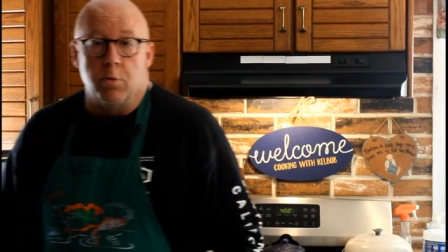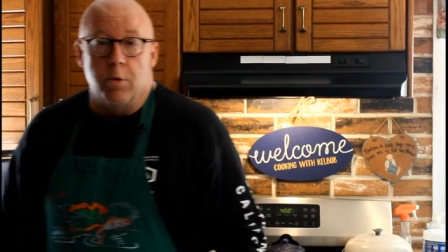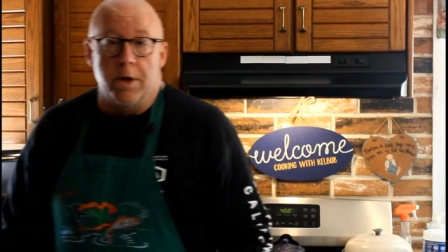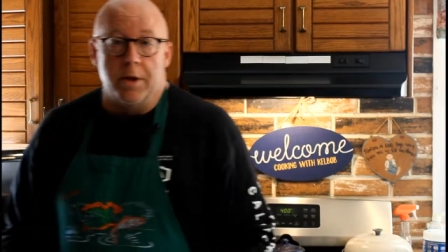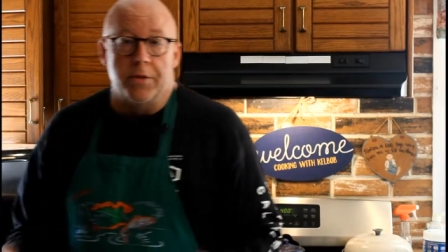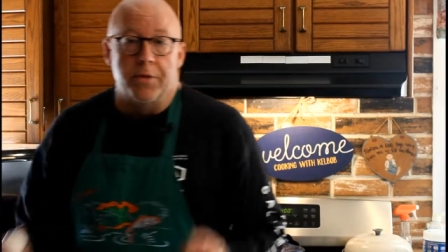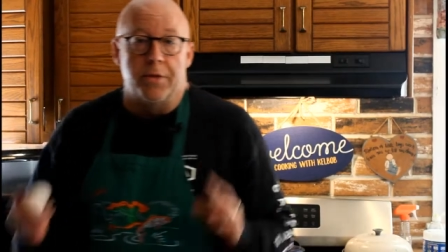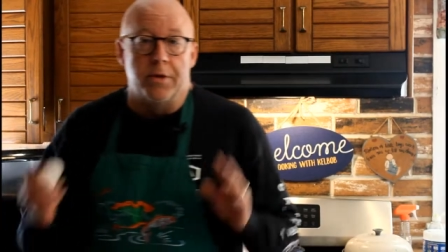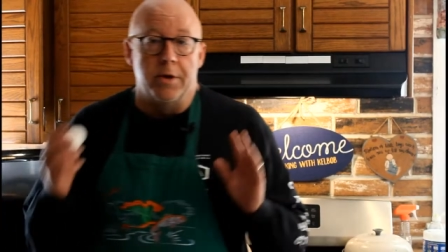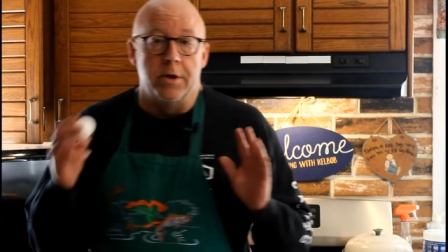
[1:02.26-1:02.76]

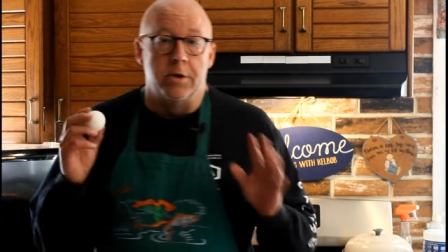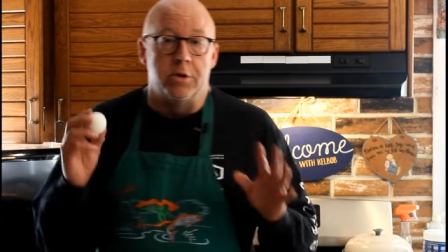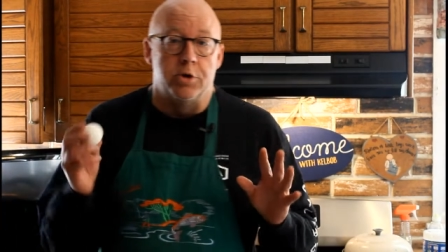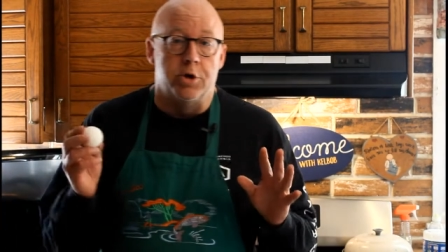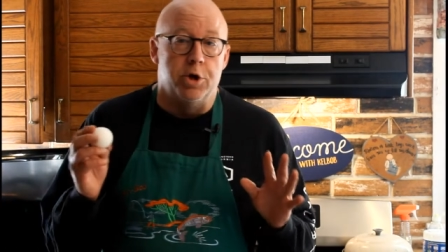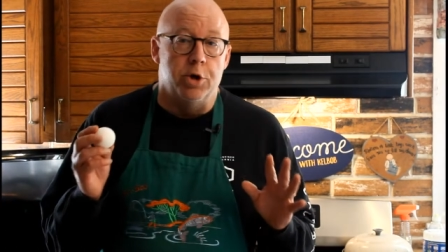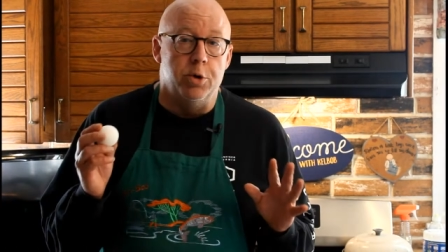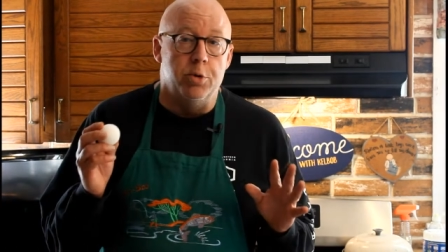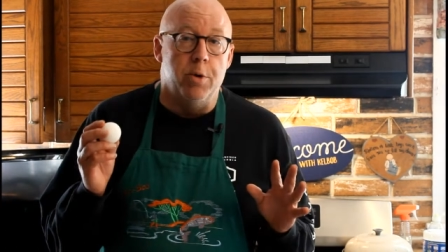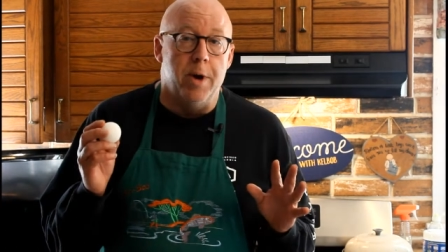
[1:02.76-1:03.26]
with
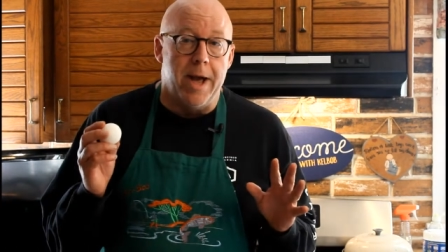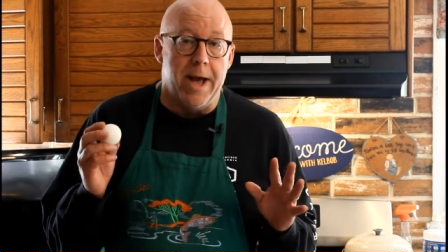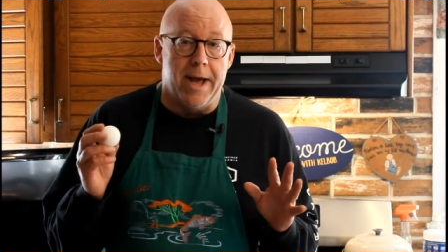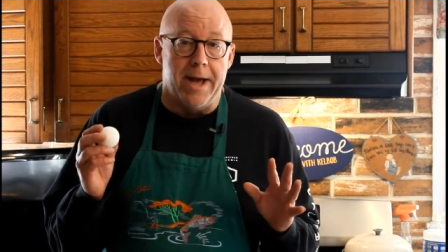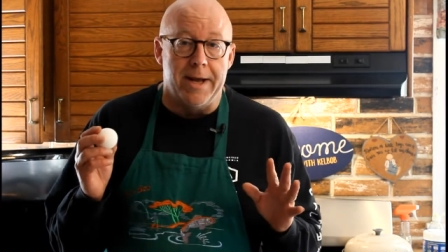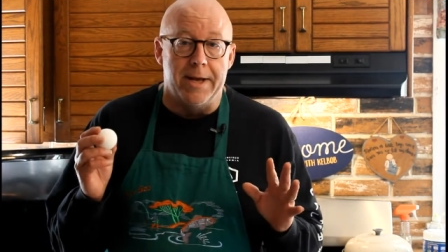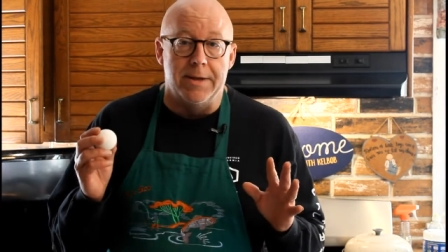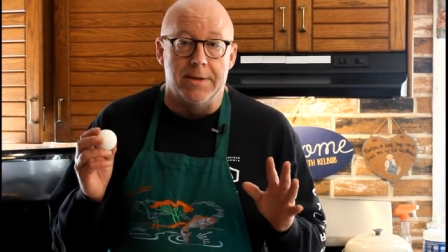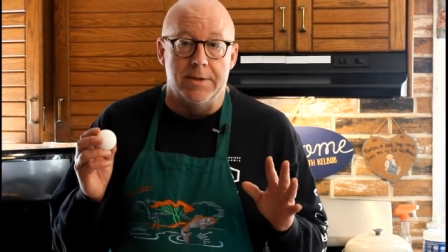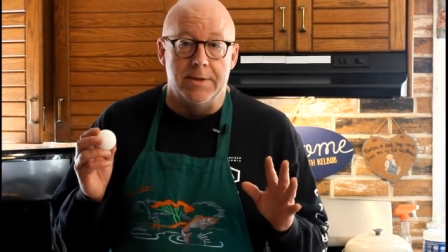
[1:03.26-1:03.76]
two
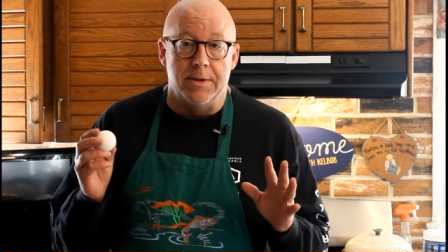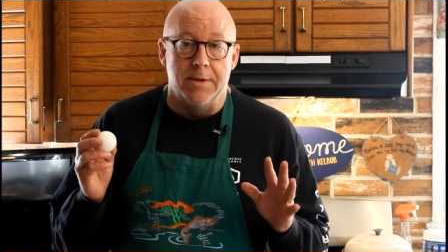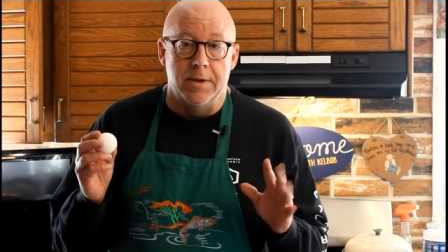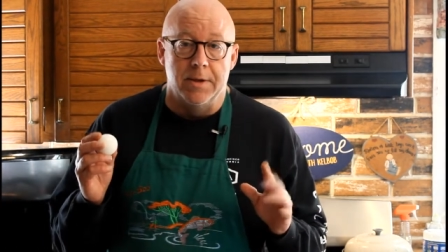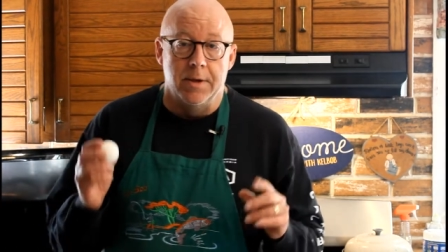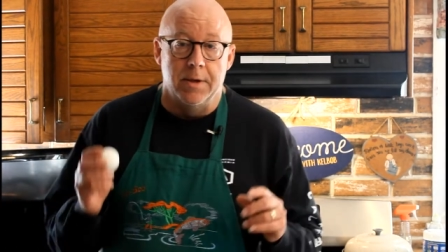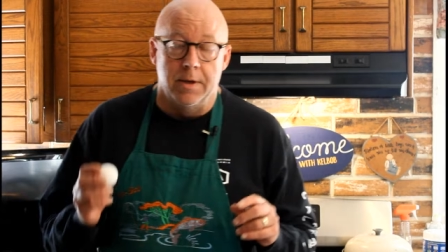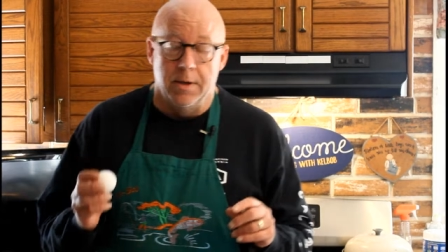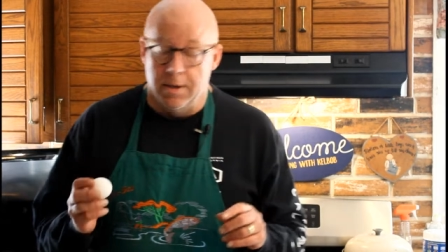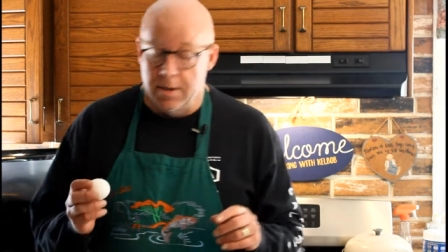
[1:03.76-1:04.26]
eggs,
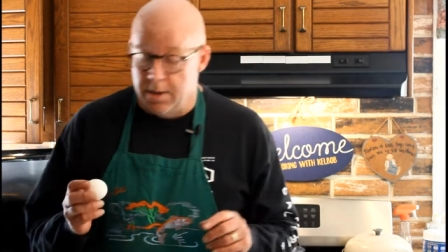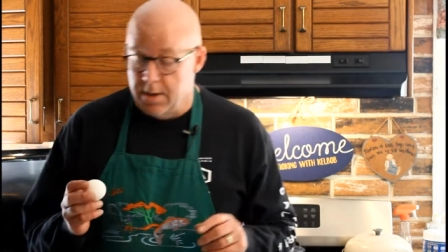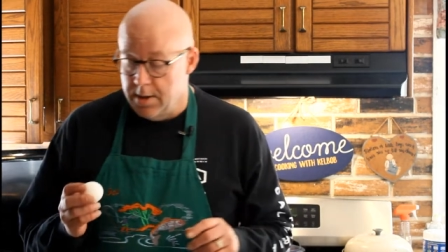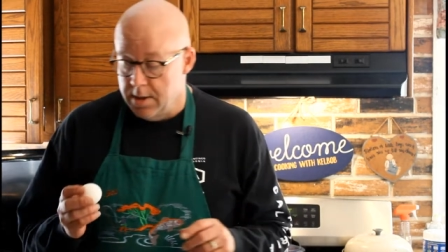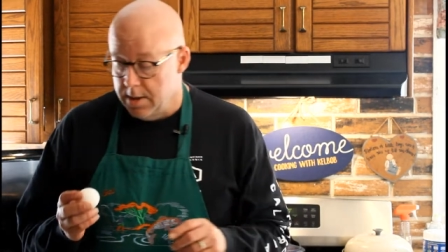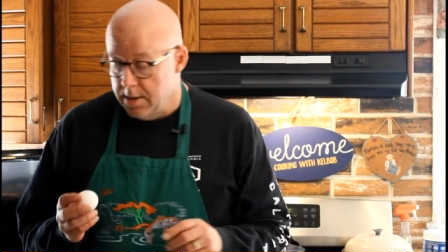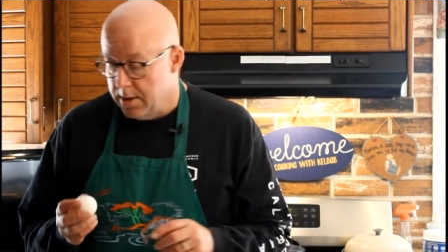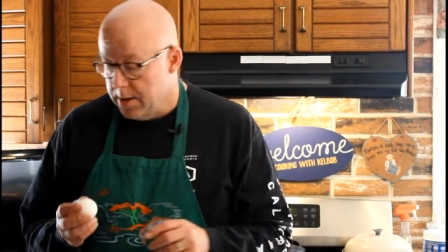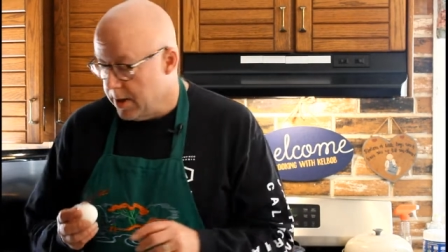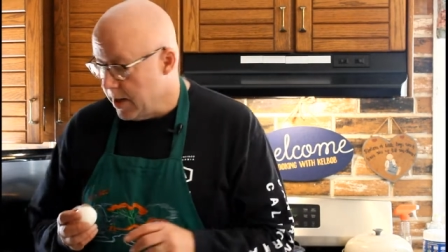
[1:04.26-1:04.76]

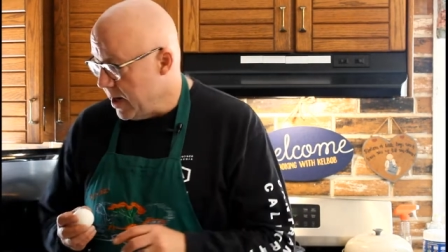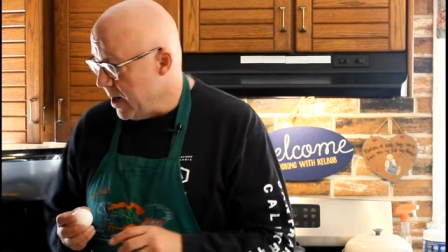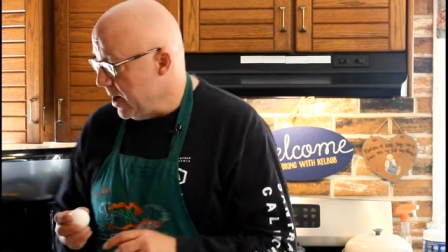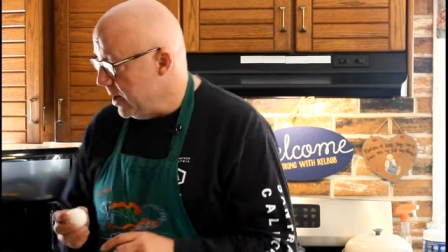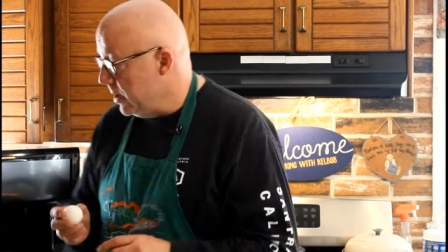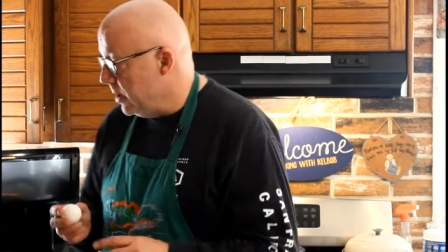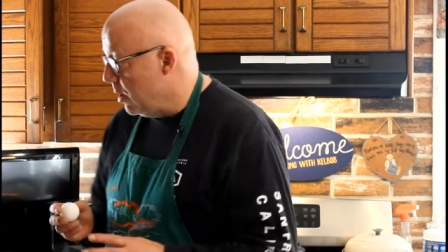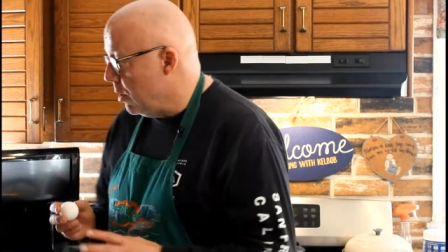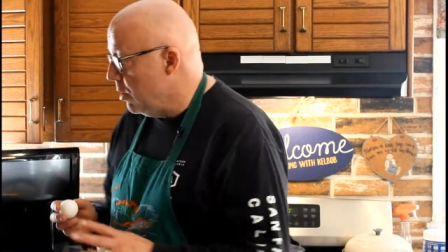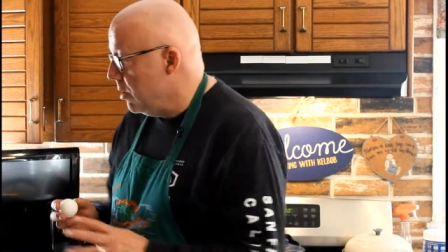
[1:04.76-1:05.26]

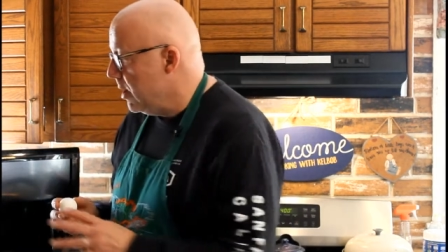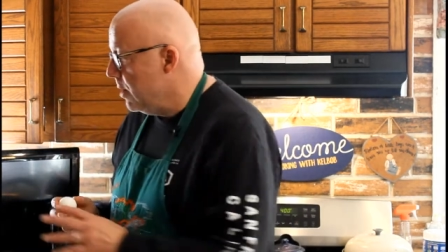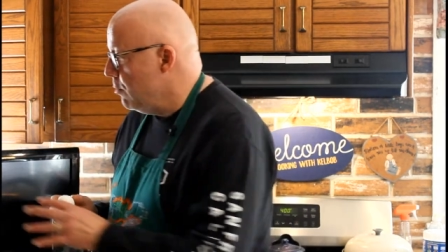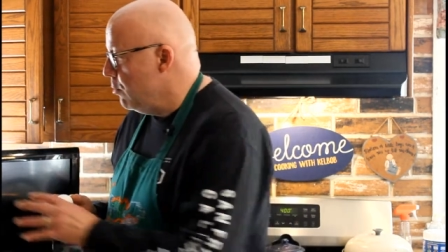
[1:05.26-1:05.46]
and all I